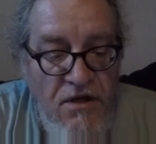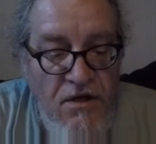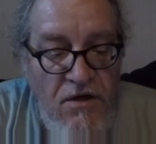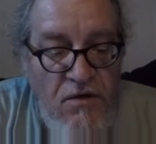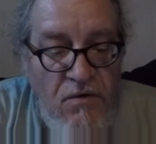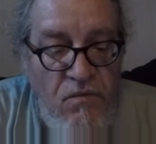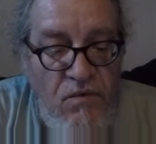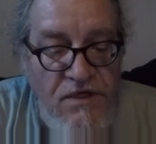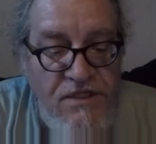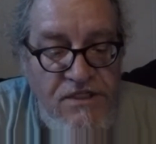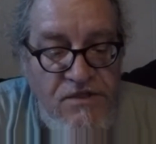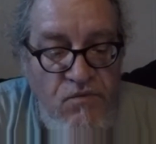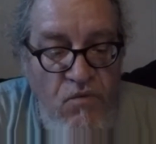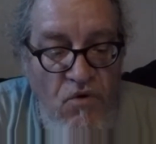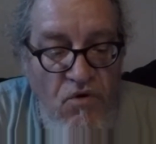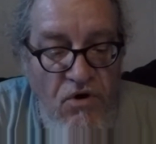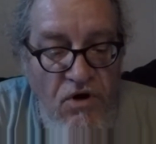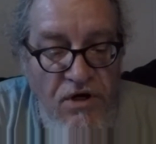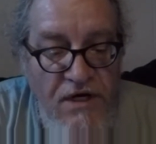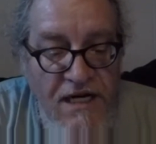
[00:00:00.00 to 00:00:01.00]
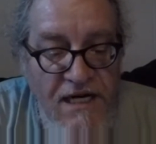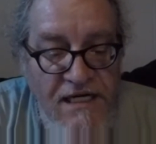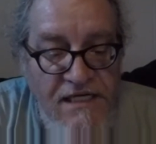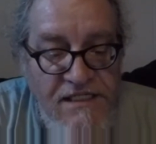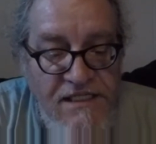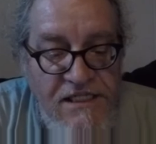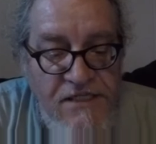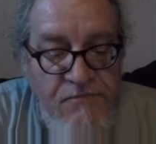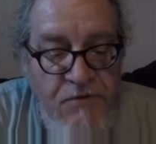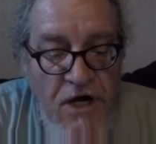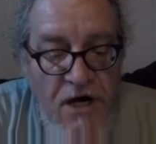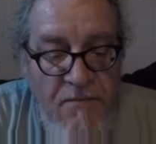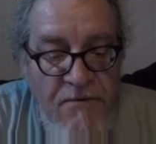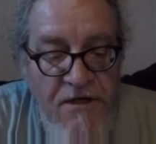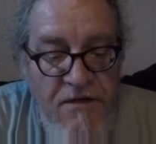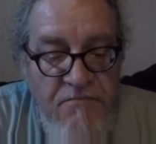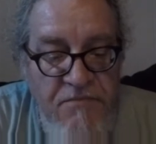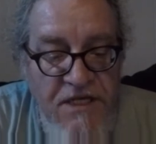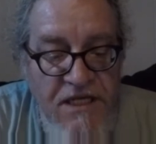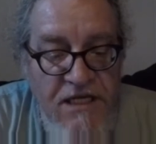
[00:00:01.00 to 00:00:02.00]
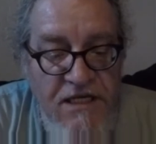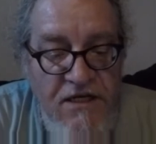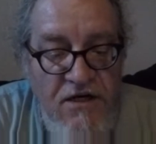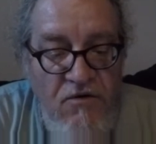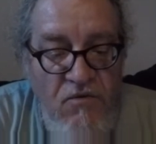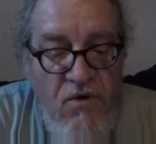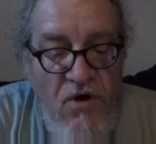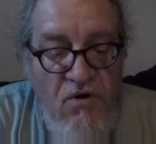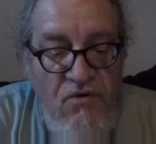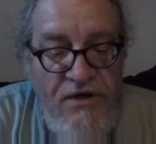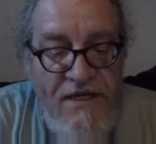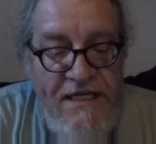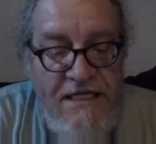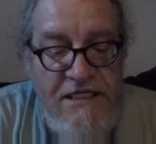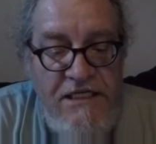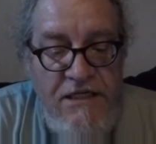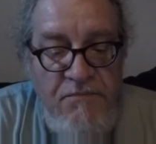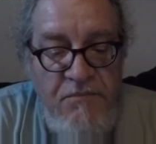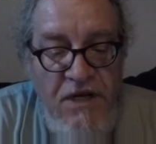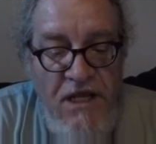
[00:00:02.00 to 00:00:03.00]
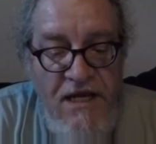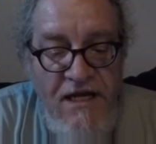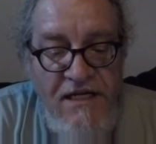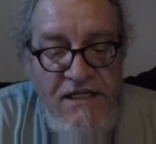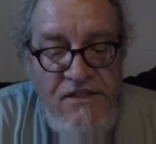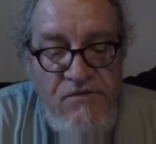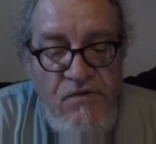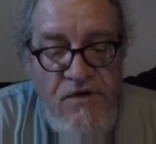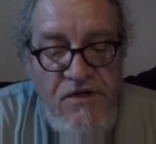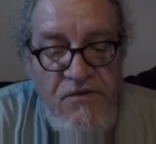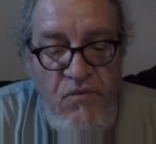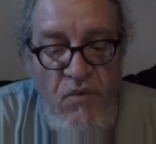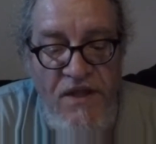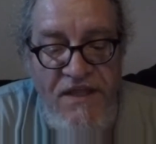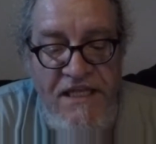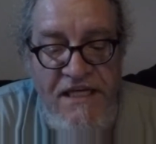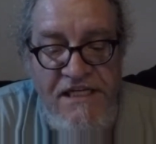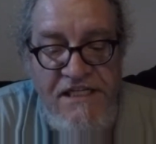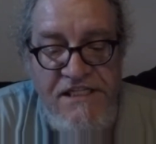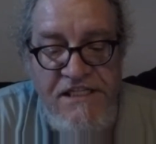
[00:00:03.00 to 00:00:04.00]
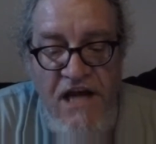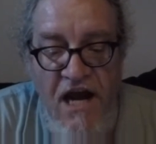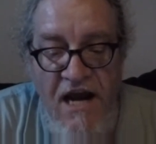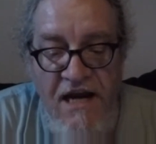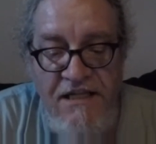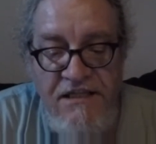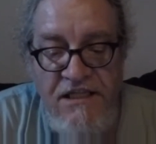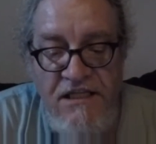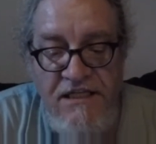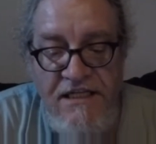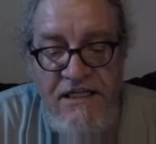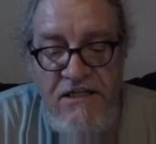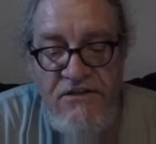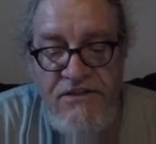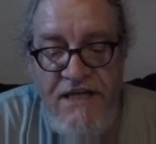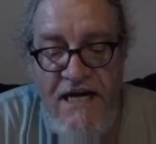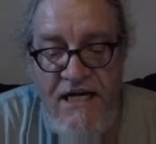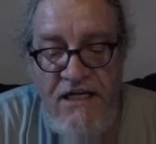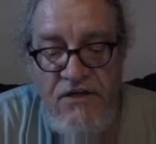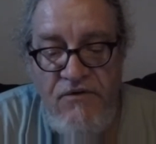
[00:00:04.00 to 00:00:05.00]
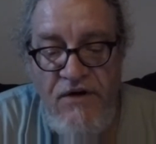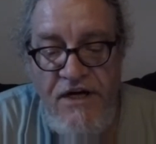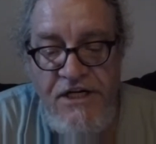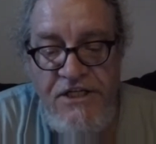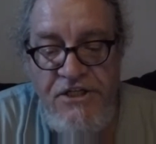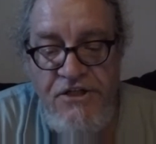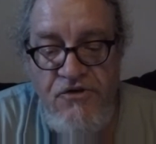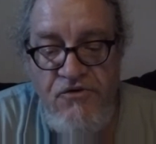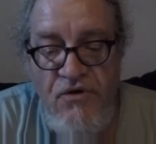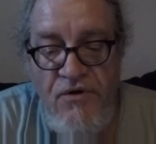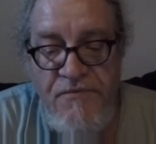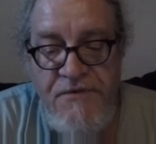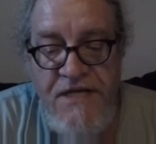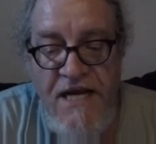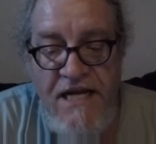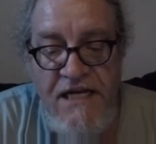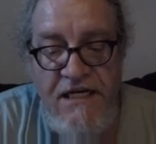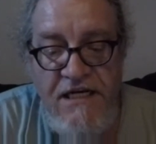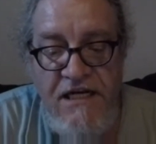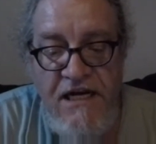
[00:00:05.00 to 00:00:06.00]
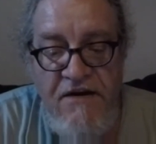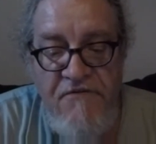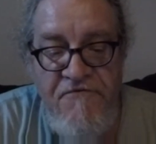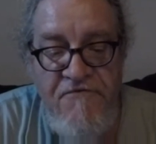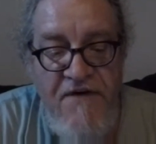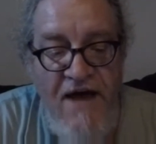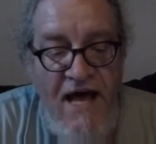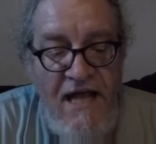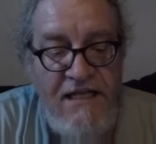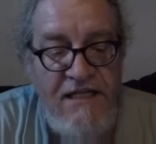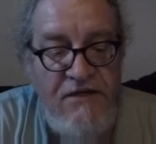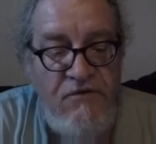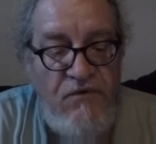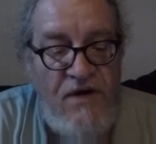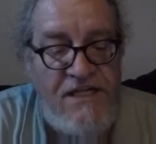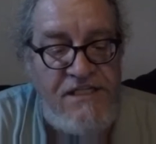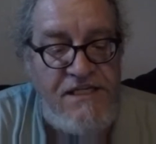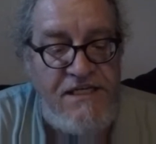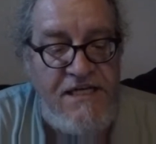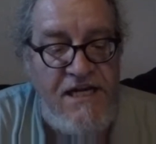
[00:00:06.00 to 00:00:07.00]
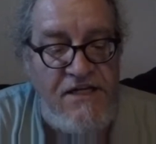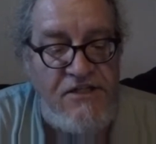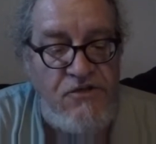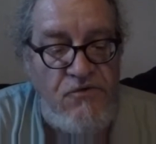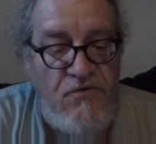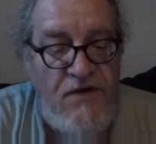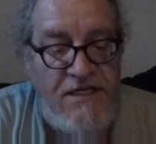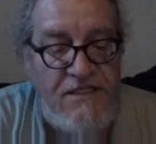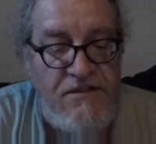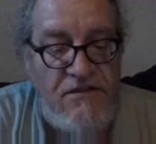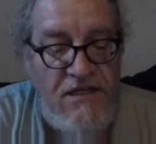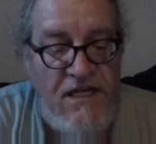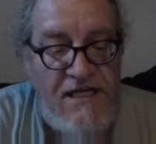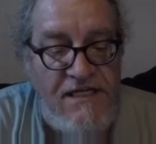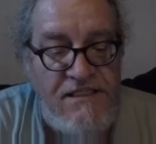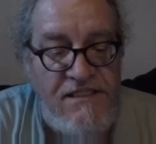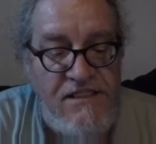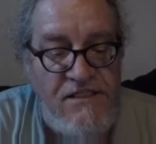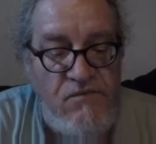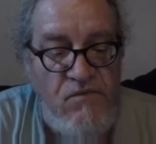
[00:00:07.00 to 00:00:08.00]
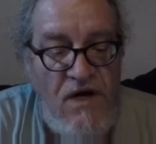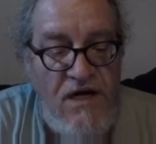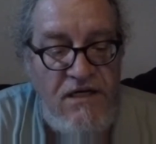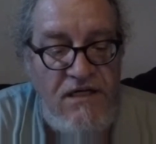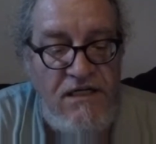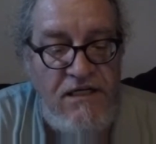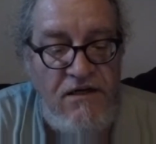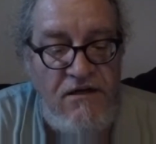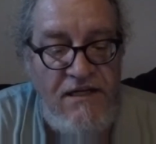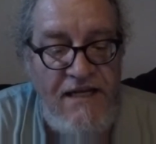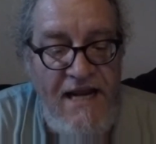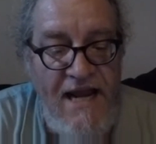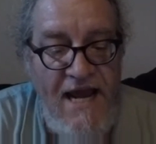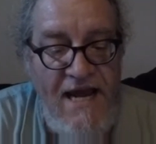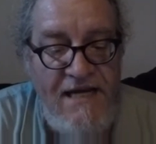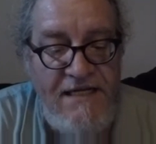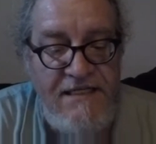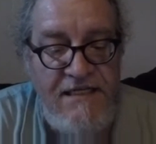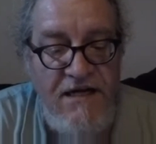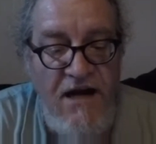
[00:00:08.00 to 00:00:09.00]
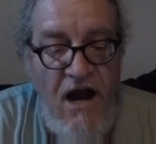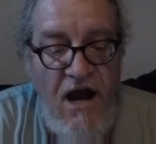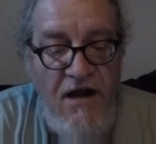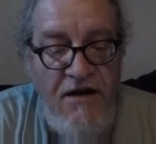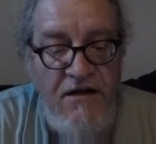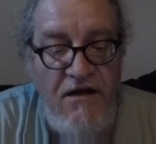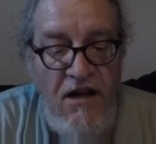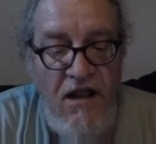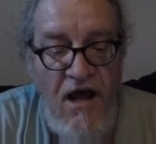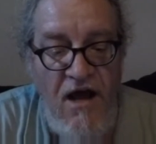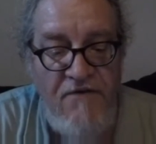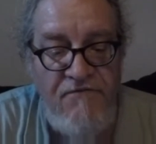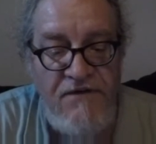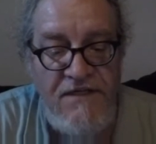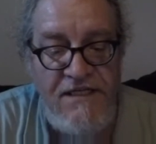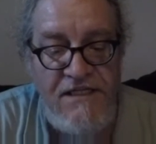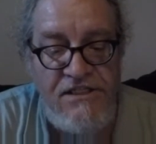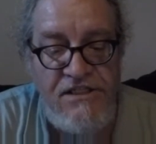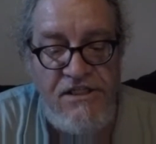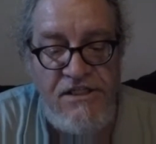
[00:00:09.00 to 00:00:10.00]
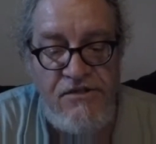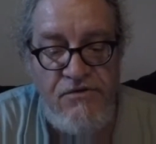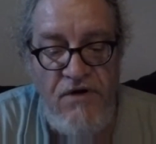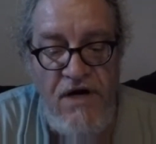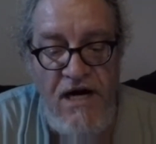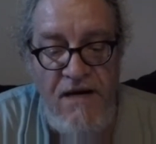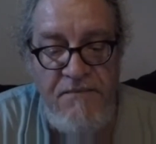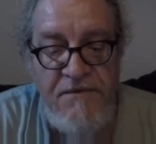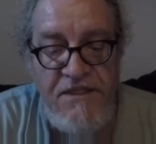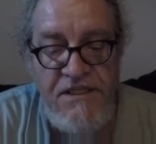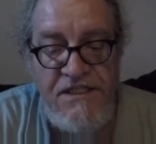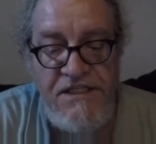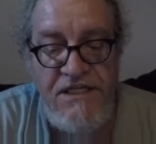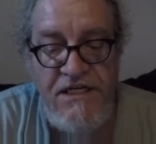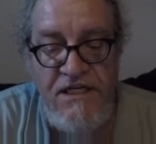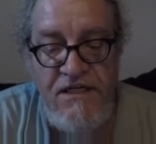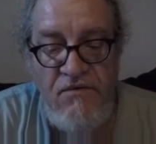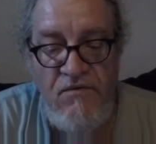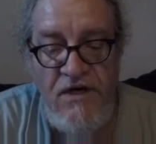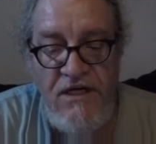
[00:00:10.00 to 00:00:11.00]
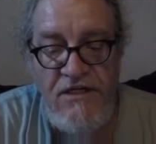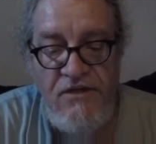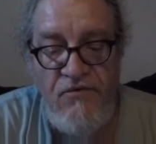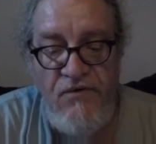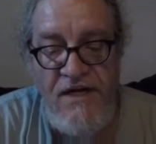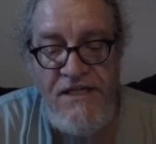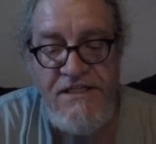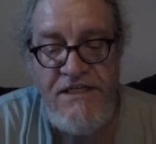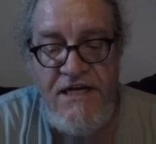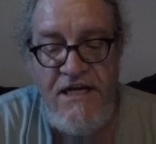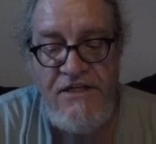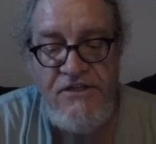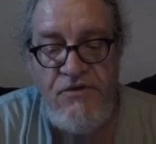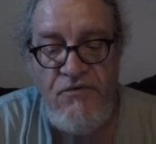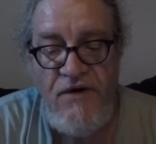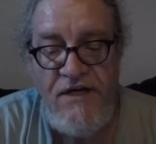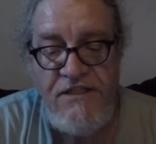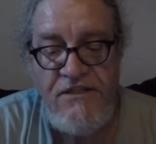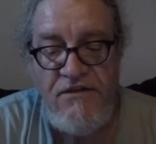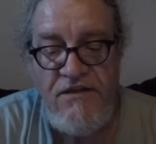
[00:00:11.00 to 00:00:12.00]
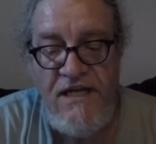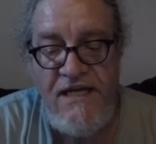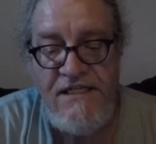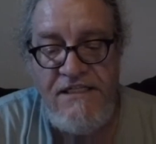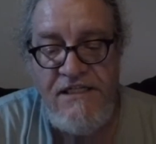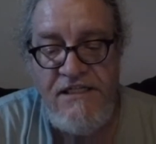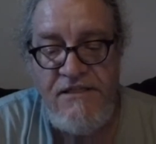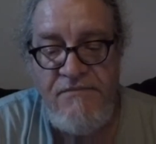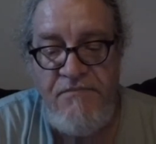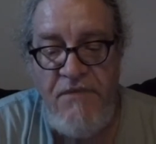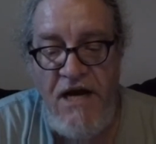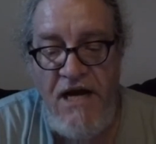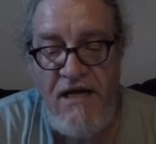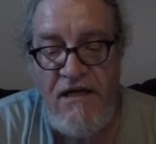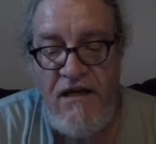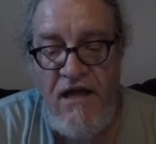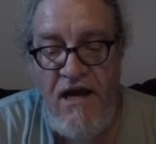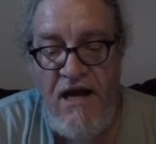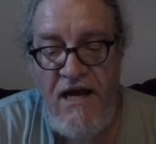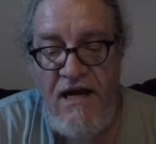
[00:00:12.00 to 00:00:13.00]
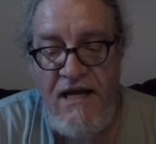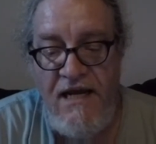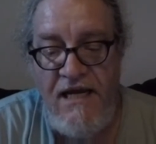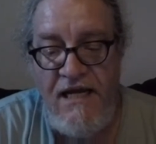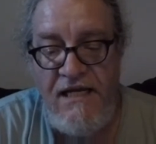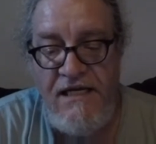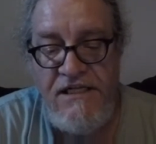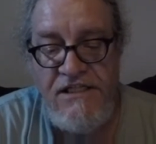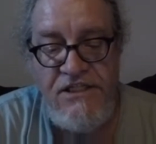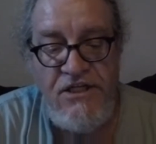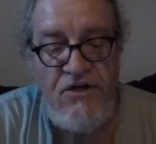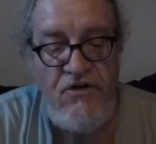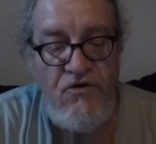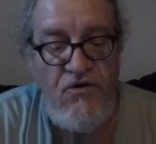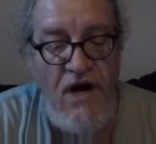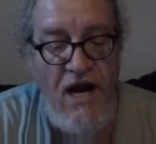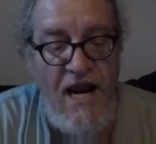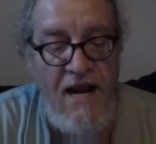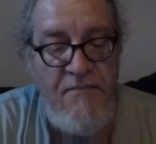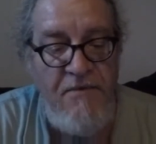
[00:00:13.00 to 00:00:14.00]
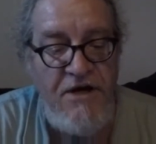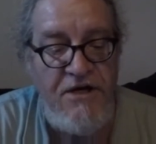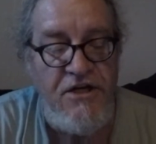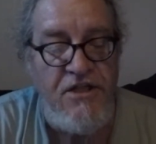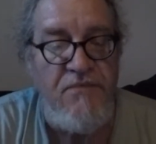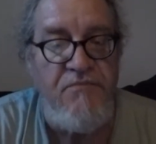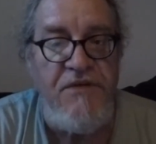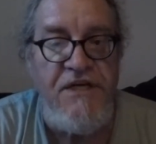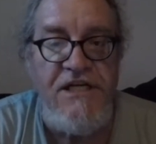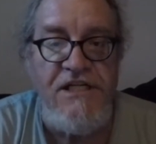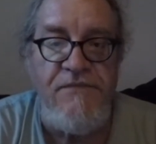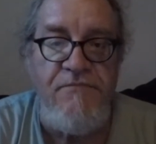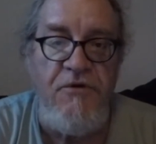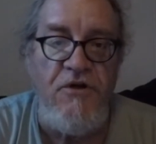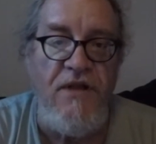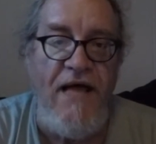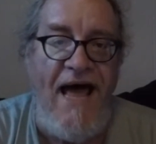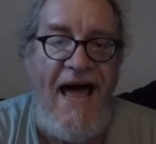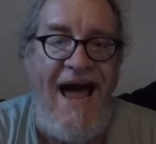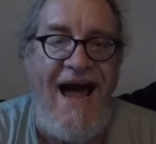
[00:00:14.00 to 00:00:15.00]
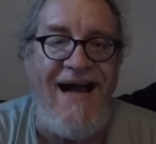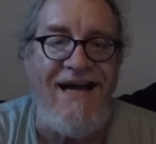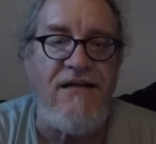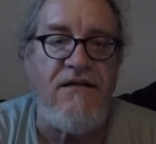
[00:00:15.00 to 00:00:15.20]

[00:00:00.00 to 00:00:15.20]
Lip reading: was sworn as this property being, quote, in compliance with when they signed the legal declaration to obtain an invalid residential rental license while clearly acting unlawfully as described in the City of Waterloo Residential Rental License Bylaw and is a crime under the Municipal Act.